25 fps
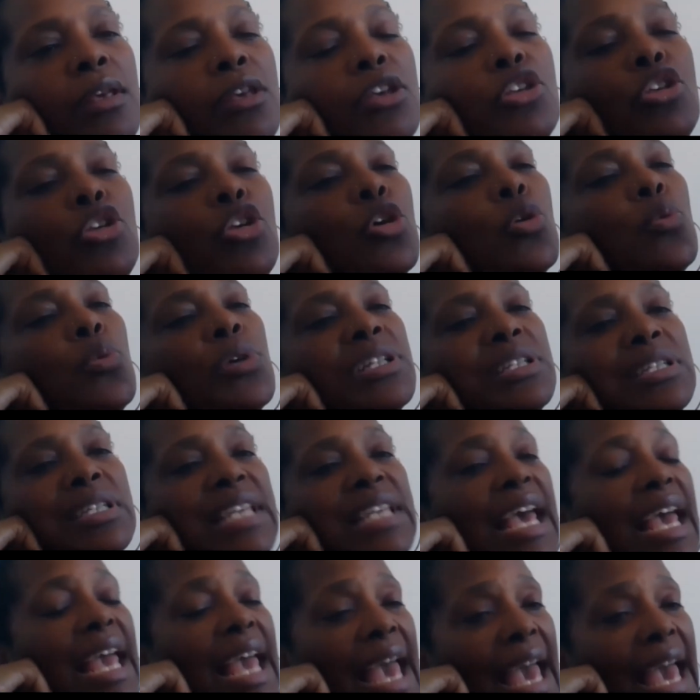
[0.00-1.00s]
you would
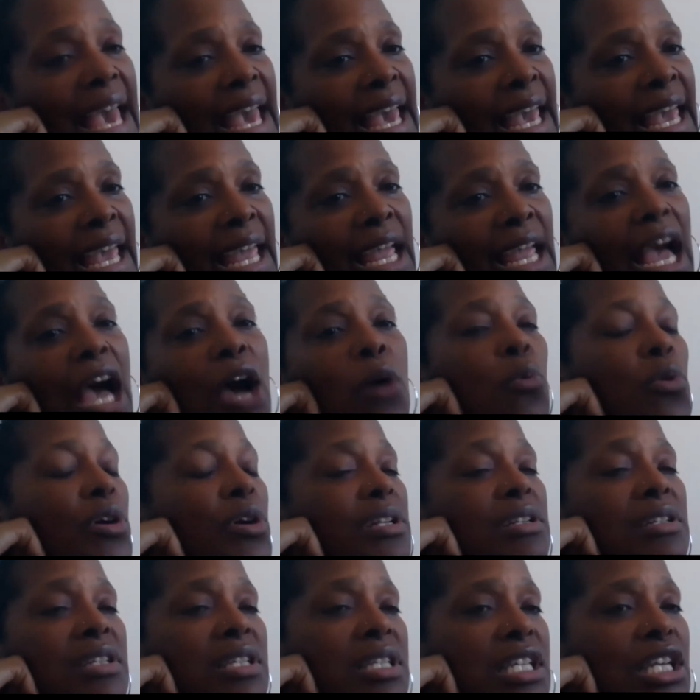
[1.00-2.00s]
say, hey, I want
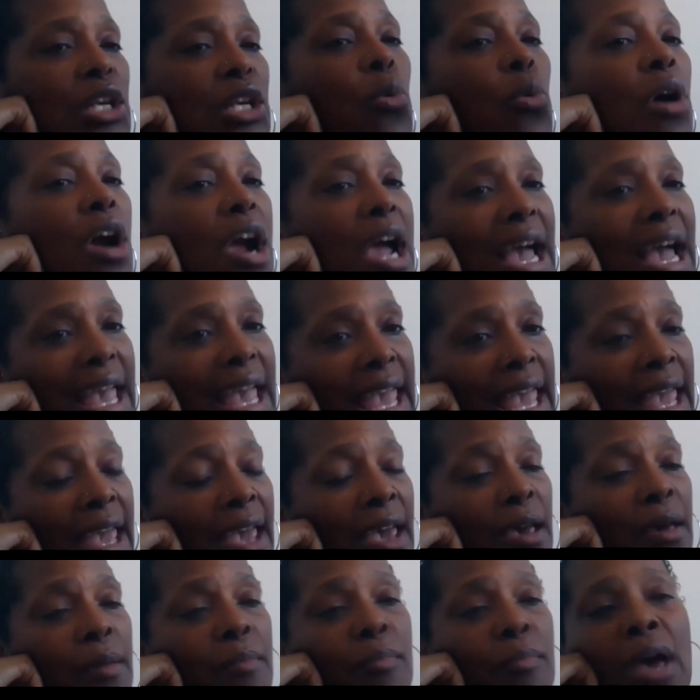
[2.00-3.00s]
to see where I
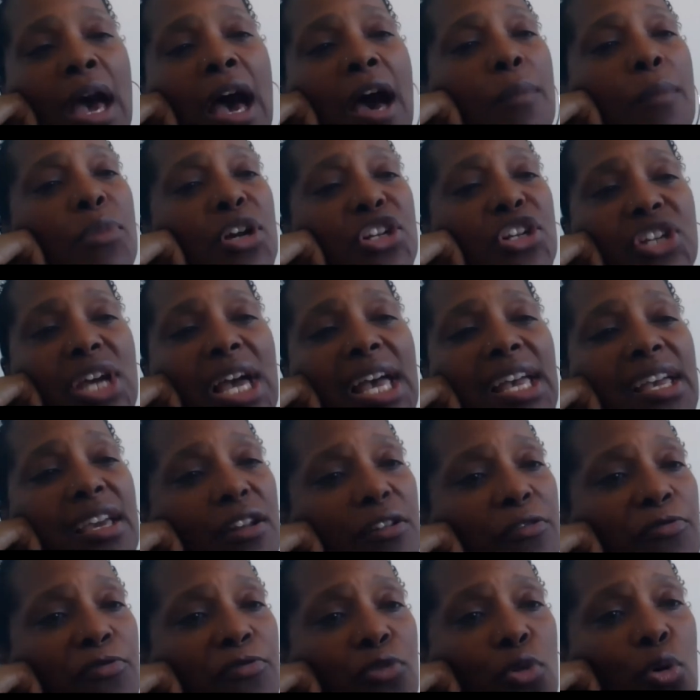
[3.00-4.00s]
am, how much I could
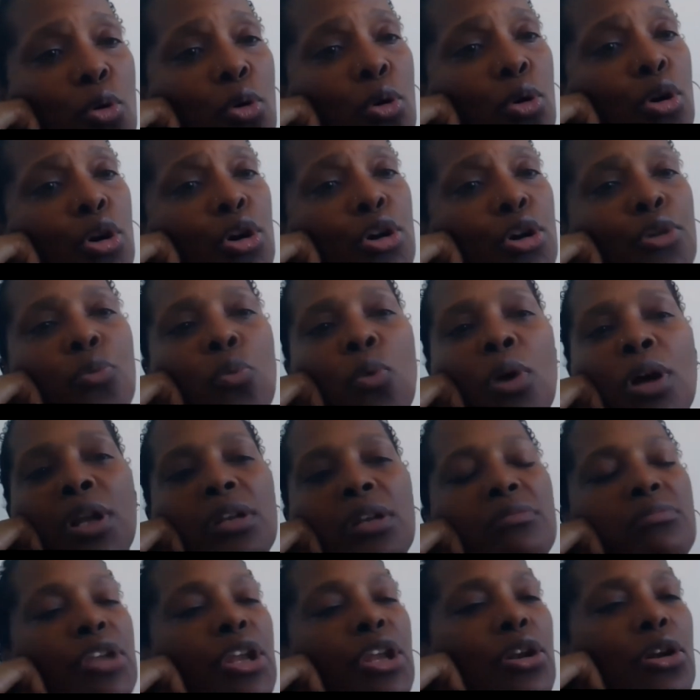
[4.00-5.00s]
afford, what
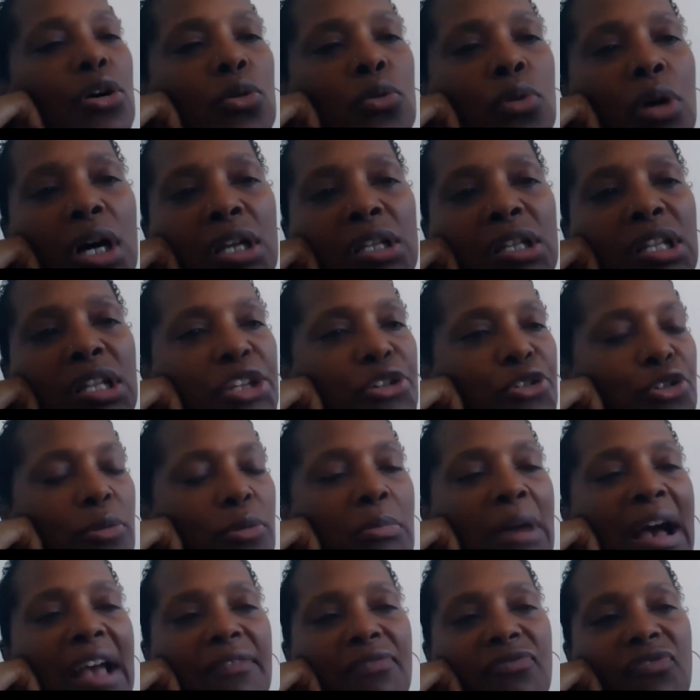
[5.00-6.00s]
a lender
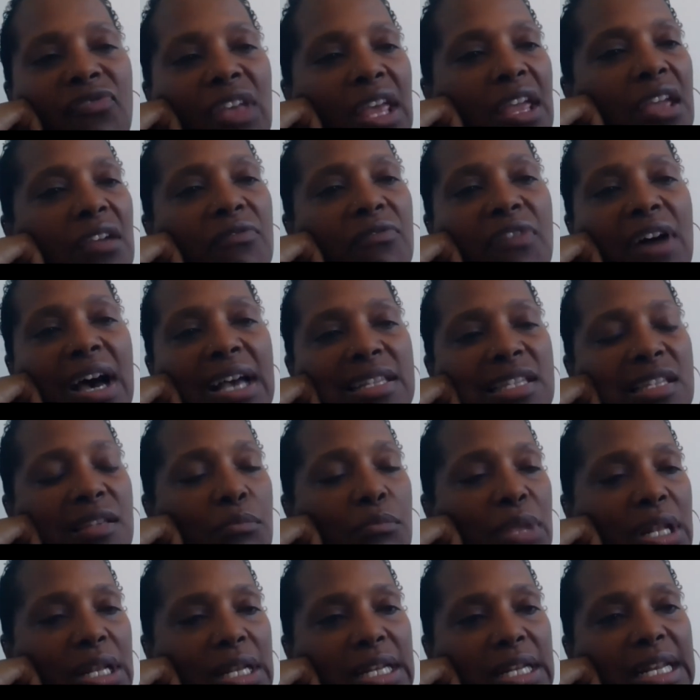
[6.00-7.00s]
might think if I
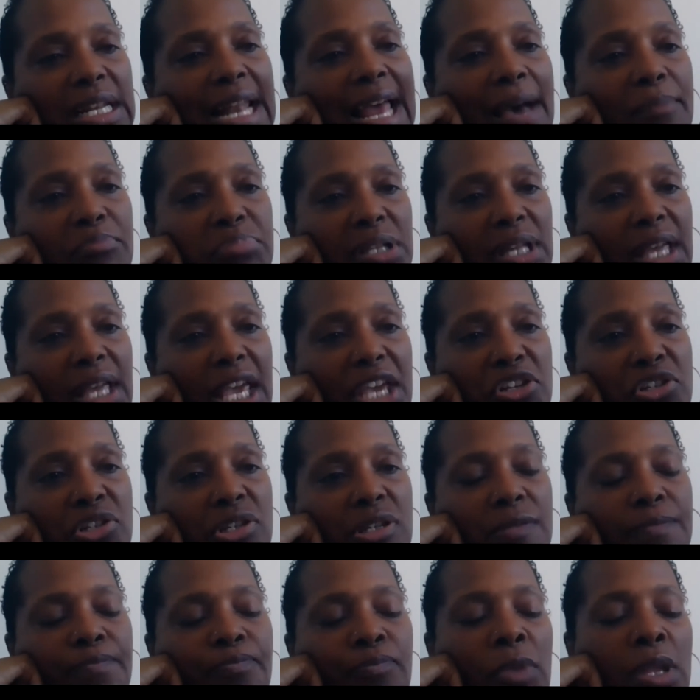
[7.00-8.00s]
submitted an application.